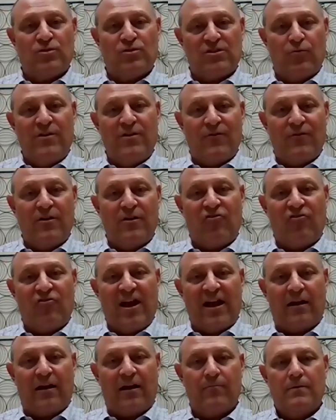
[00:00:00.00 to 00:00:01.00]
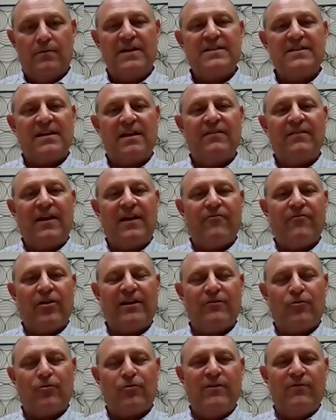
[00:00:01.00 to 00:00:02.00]
the refund check. They said they never
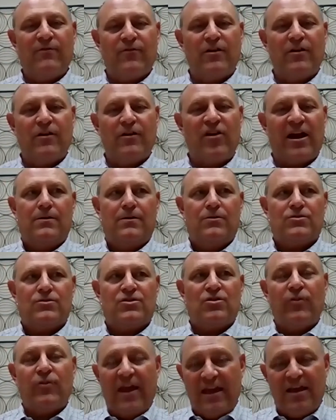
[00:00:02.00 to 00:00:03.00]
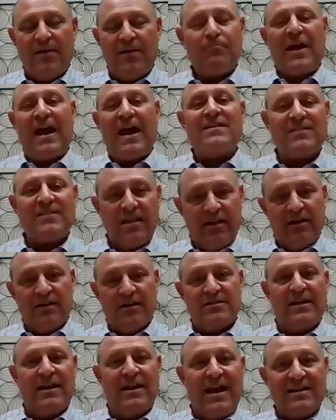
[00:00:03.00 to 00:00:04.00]
got the refund check. So they kept asking
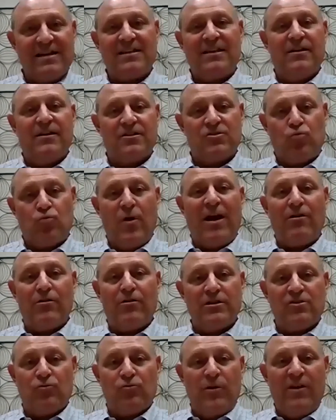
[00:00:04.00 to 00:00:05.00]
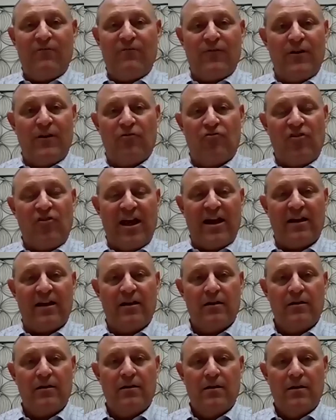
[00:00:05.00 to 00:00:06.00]
us, where is the refund check?
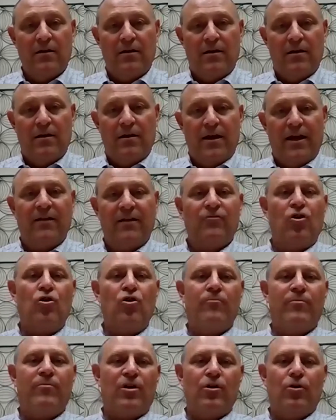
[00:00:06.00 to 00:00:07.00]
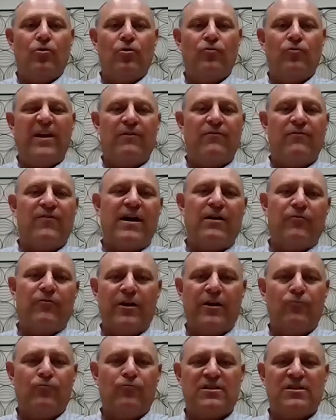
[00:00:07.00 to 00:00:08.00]
And lo and behold, they found that
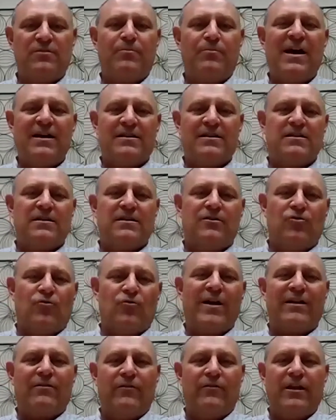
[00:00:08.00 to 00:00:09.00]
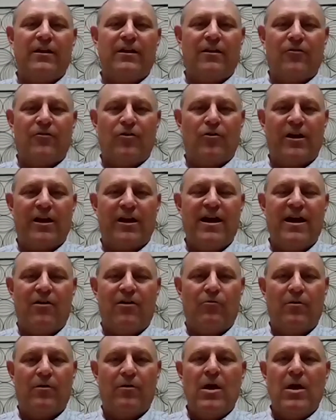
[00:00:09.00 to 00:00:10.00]
it was deposited directly into their account.
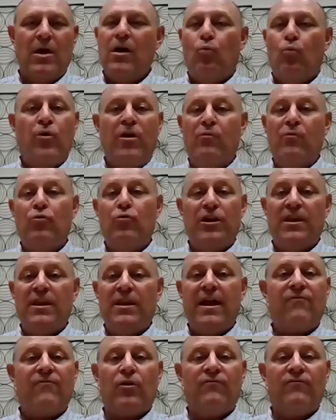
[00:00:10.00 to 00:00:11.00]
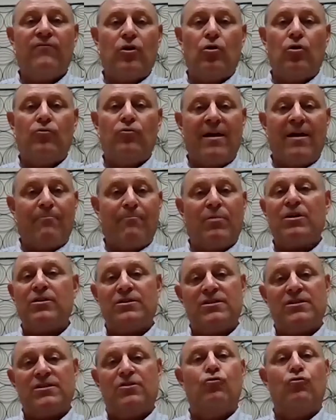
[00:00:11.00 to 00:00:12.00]
We would never have known that
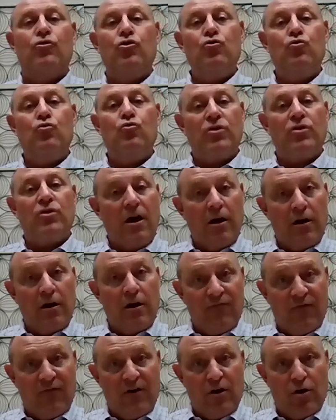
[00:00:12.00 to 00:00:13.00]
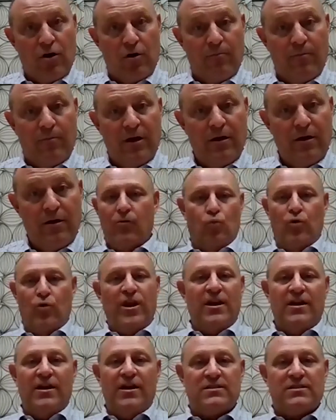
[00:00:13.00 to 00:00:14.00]
because they're new to our firm. We
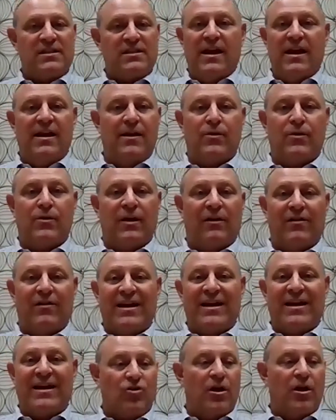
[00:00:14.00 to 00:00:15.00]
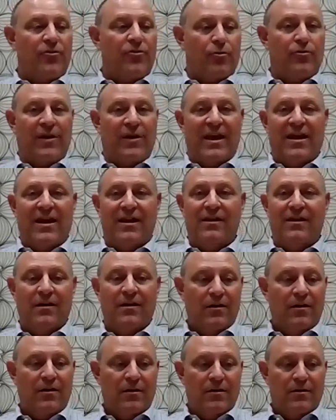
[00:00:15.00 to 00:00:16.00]
didn't see anything last year other than
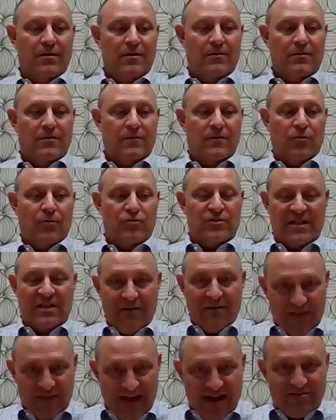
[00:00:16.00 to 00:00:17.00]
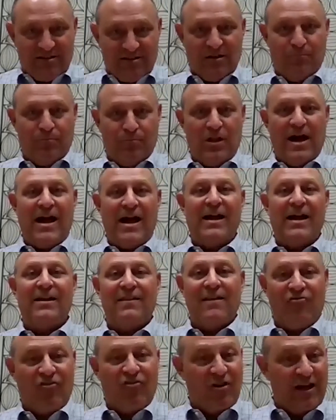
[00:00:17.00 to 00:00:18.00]
there was 10,000 applied and
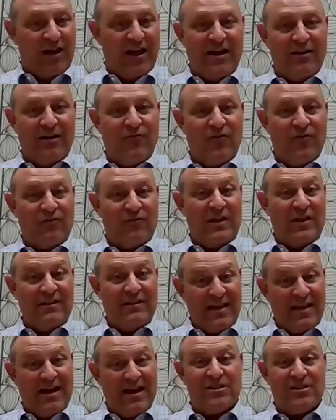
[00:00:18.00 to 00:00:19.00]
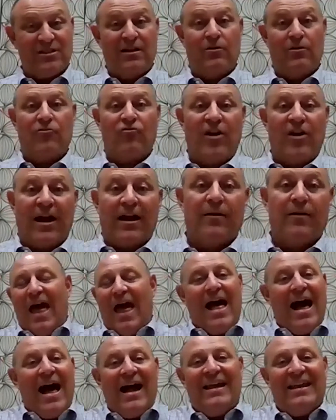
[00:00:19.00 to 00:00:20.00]
they should have gotten a $15,000 check.
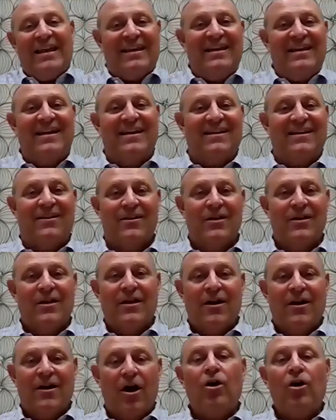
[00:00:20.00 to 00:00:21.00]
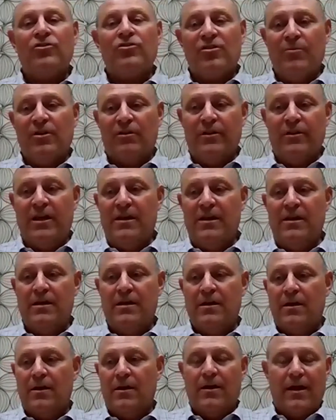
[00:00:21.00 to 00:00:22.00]
I can't ultimately,
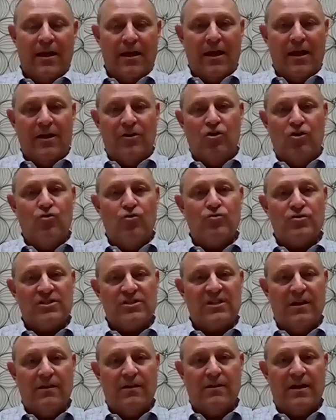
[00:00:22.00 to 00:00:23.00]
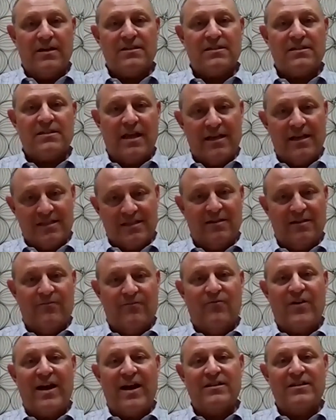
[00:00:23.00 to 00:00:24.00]
and you see this as an
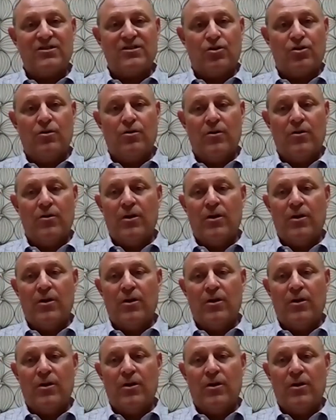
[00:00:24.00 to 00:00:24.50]
advisor